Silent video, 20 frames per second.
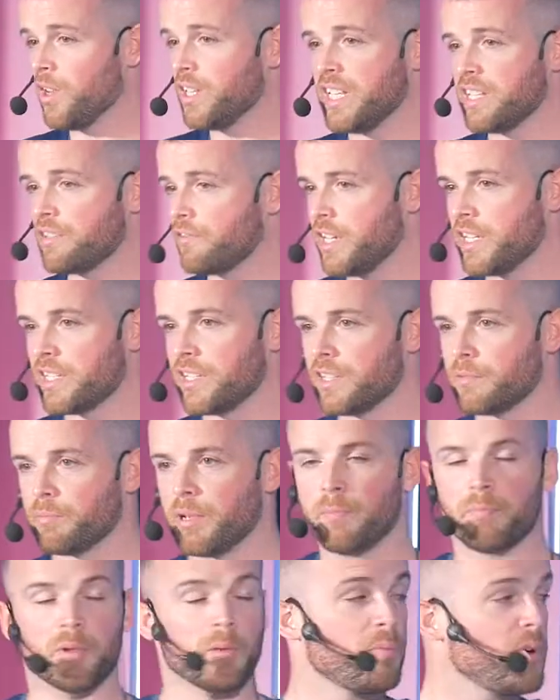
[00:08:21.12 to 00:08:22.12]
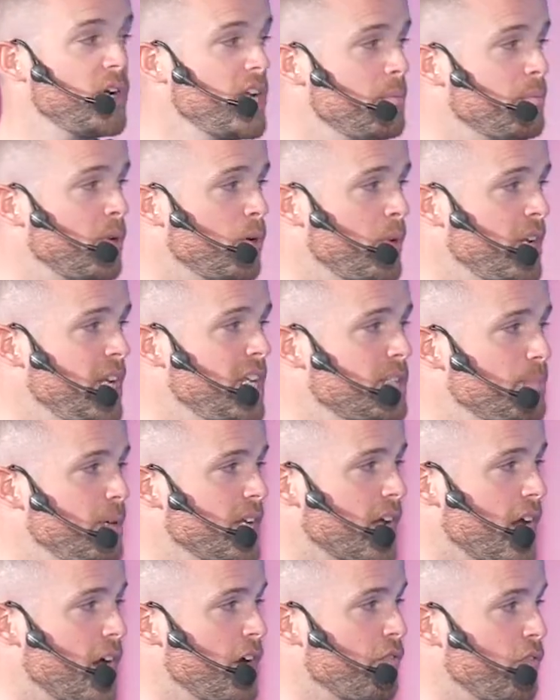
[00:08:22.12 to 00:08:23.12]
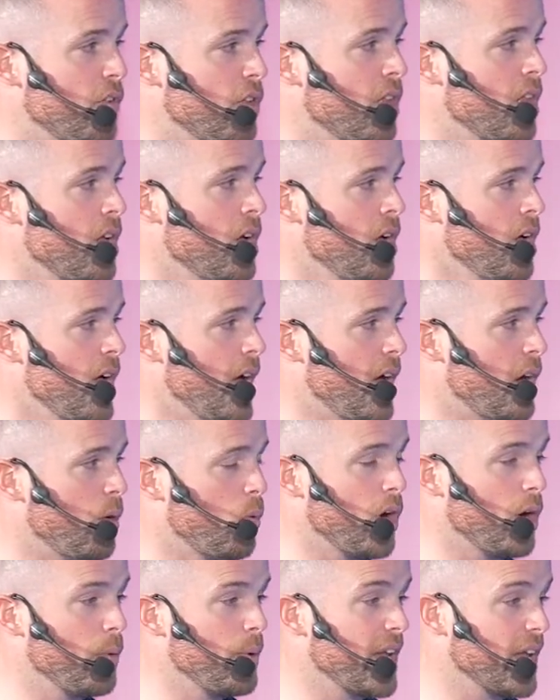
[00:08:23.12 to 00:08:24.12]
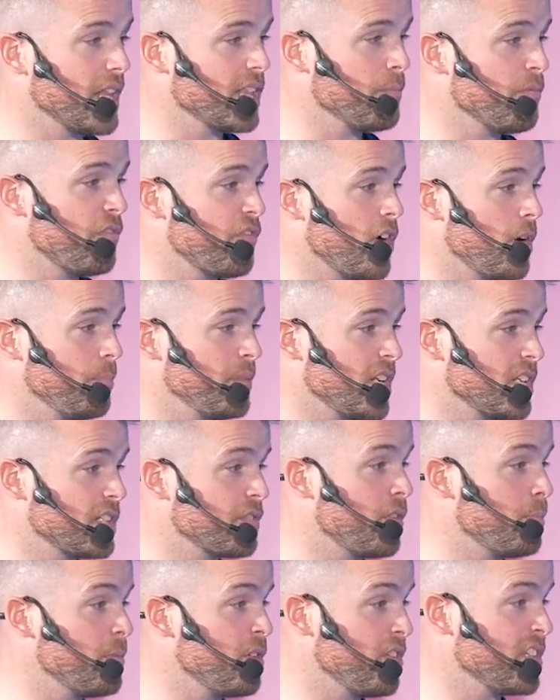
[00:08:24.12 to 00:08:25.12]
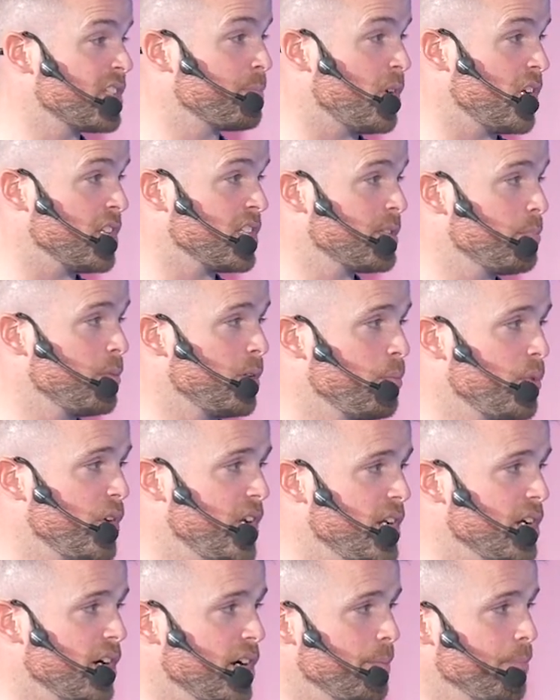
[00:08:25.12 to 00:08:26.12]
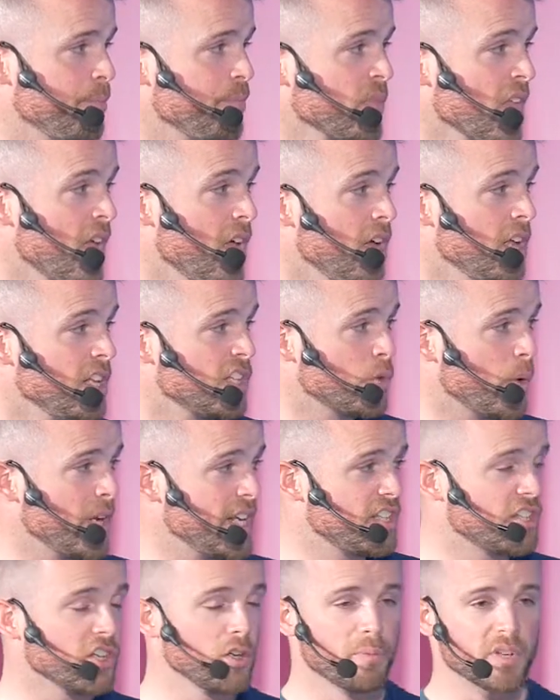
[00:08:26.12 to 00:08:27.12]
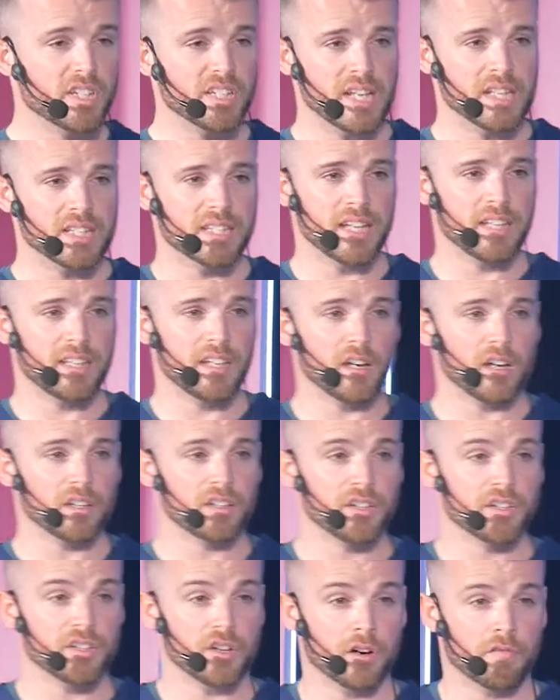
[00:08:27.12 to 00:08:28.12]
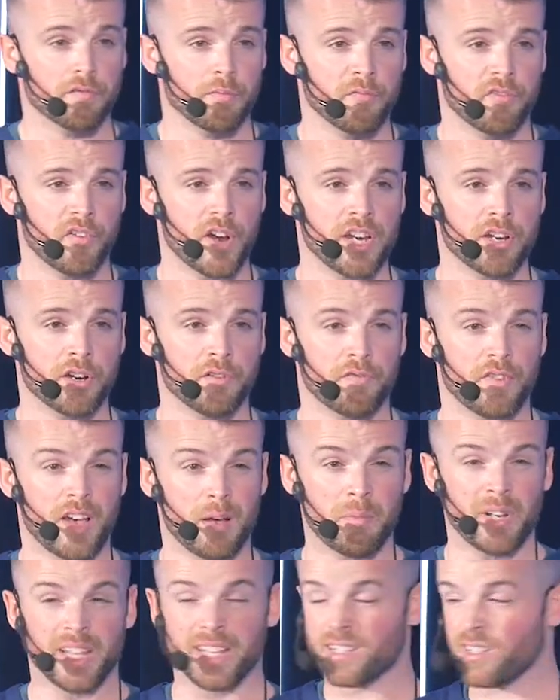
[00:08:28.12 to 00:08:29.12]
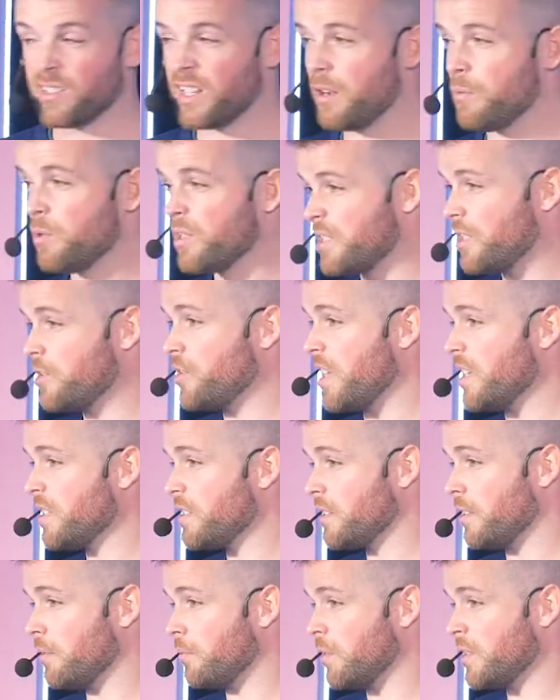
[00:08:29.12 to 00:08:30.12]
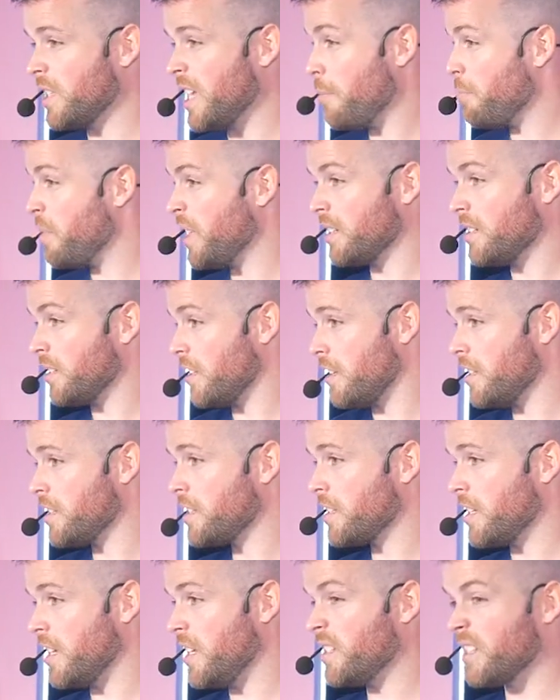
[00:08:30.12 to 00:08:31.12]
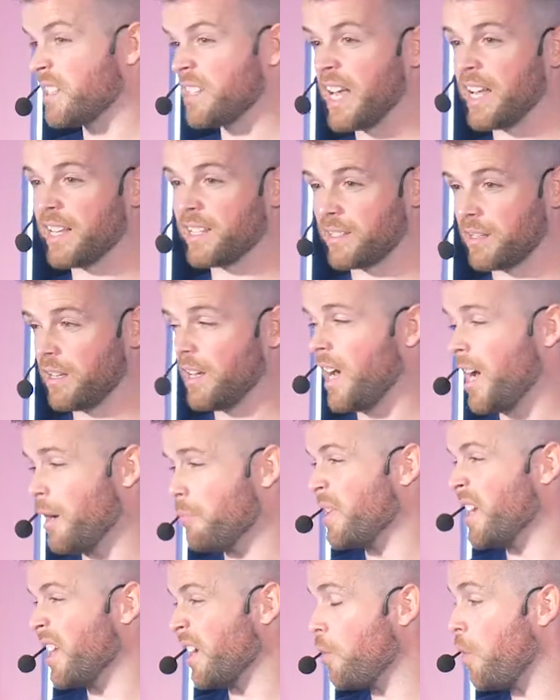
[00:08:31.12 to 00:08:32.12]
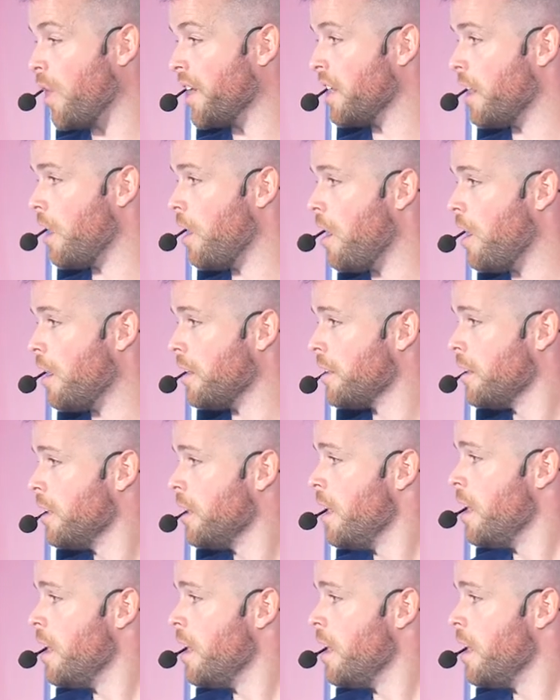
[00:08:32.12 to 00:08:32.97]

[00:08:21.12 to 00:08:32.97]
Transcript: these reasons people breed, but we need to be careful where we get them from, that it's from a responsible breeder. 22% said they got their dog from friend or family, so that would suggest that what's happening to the huskies is happening quite a lot.